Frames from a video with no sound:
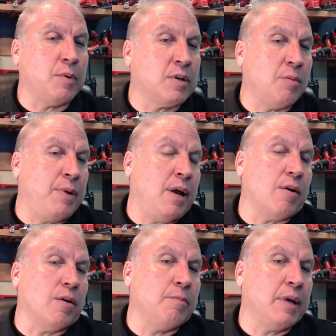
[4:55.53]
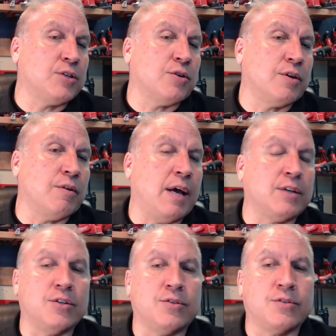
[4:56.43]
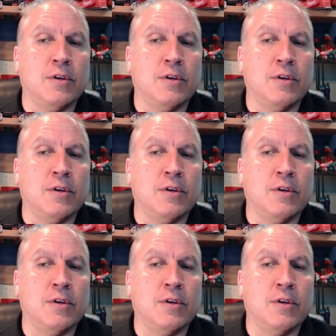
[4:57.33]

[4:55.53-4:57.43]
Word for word: But compare, make sure you're not just